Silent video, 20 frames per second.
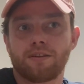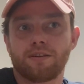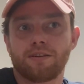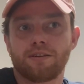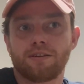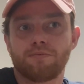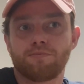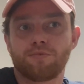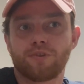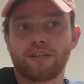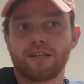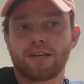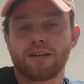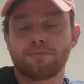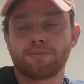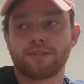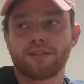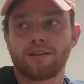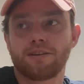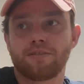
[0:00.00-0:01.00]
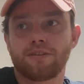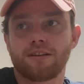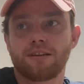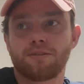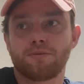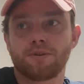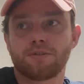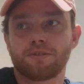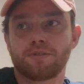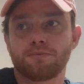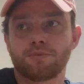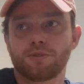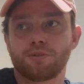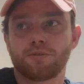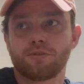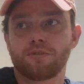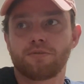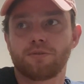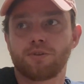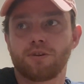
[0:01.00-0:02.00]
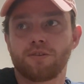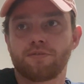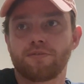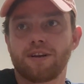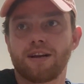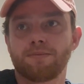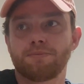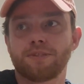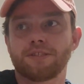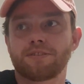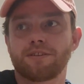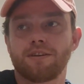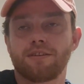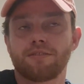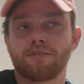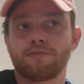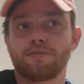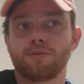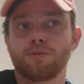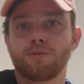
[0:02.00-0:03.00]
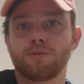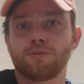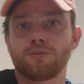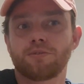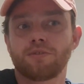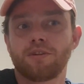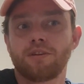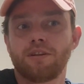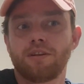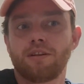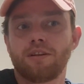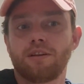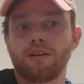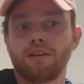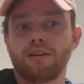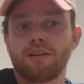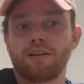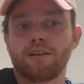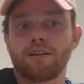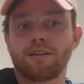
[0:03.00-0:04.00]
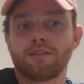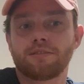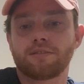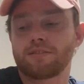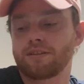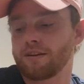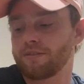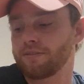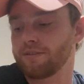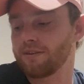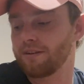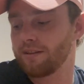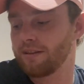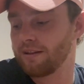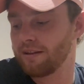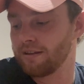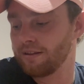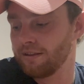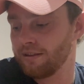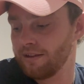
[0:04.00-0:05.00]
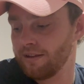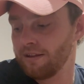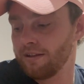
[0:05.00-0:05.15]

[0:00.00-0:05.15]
rehabs out there, which I'm sure a lot of families can't afford and stuff like that.